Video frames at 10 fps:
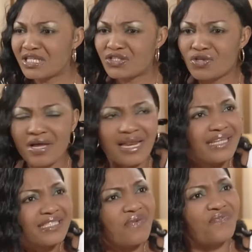to the
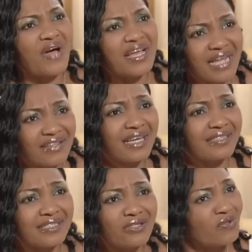toilet and find out
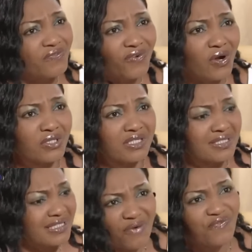that it's not
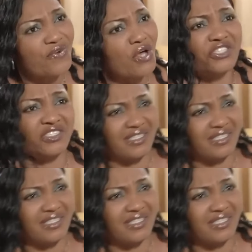flushed, then flush